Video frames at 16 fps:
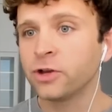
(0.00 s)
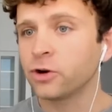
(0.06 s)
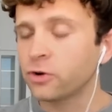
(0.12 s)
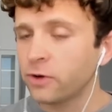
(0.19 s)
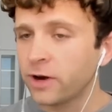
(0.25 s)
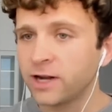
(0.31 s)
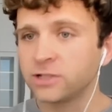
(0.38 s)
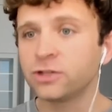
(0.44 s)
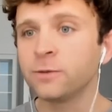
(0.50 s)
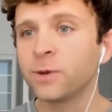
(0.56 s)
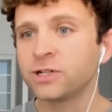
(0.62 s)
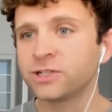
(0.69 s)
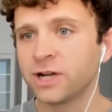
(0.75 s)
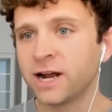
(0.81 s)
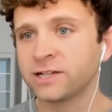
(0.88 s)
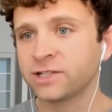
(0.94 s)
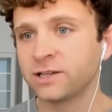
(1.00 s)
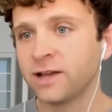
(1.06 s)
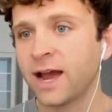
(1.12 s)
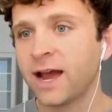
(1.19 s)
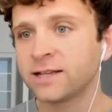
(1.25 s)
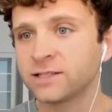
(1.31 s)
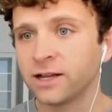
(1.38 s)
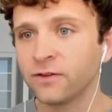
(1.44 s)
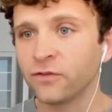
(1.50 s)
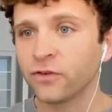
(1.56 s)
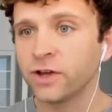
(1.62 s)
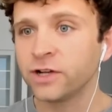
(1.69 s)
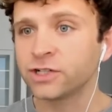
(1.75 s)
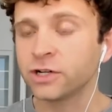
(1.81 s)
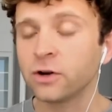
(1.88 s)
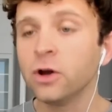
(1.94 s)
You're creating too much asset
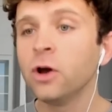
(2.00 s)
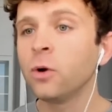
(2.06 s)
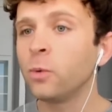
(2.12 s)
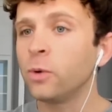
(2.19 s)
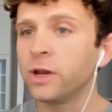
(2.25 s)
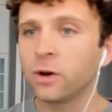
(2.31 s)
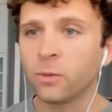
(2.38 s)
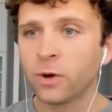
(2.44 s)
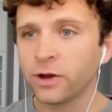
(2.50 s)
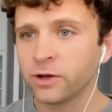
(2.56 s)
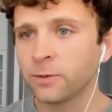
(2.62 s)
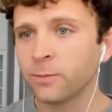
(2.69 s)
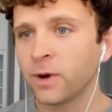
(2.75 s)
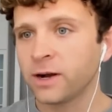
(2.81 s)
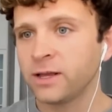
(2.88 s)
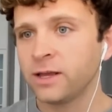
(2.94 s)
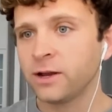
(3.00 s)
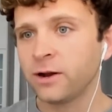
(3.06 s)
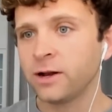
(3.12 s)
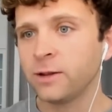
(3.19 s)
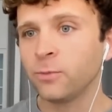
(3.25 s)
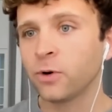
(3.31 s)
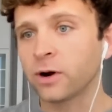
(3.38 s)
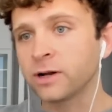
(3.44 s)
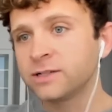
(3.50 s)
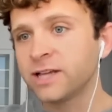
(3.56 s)
inflation. We don't want your money here anymore.